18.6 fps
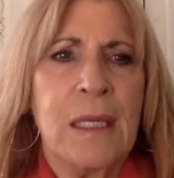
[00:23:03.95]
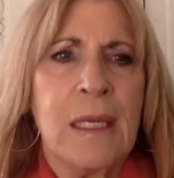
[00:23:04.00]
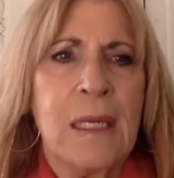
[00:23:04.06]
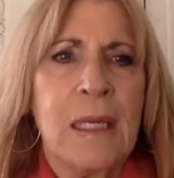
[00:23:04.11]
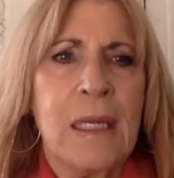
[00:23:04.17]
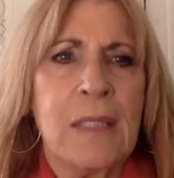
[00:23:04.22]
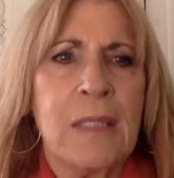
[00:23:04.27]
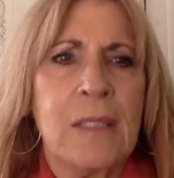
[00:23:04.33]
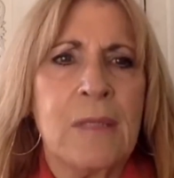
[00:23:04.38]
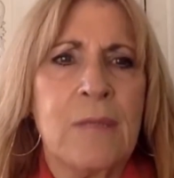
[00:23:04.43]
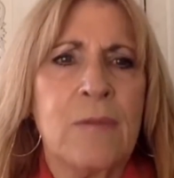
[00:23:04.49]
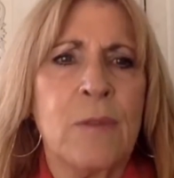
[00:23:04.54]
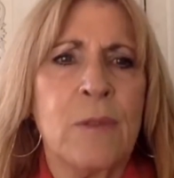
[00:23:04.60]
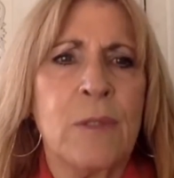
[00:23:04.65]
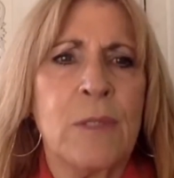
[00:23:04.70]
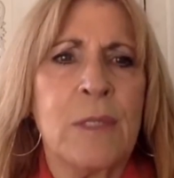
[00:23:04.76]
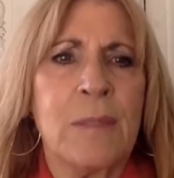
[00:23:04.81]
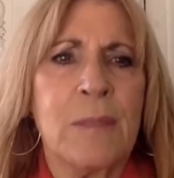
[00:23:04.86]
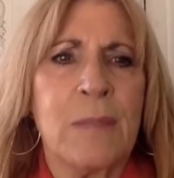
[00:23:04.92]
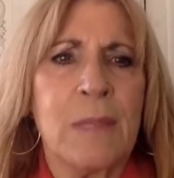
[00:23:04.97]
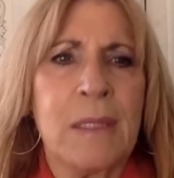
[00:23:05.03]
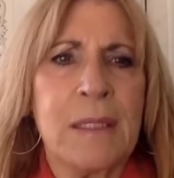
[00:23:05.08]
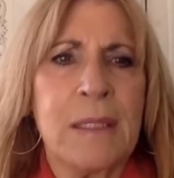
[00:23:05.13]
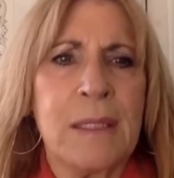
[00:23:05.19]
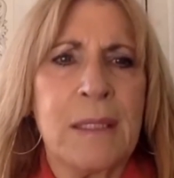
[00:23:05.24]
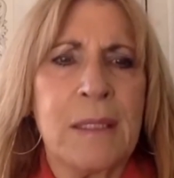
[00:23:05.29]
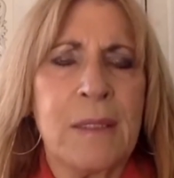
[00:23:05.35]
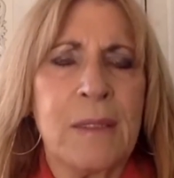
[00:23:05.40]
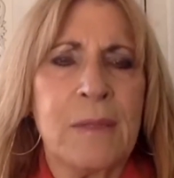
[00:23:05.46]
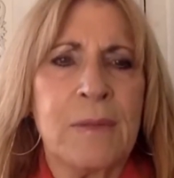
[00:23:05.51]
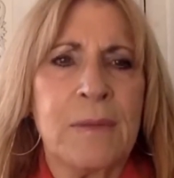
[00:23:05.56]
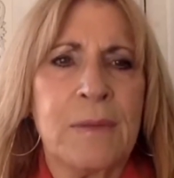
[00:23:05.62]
and diverting myself,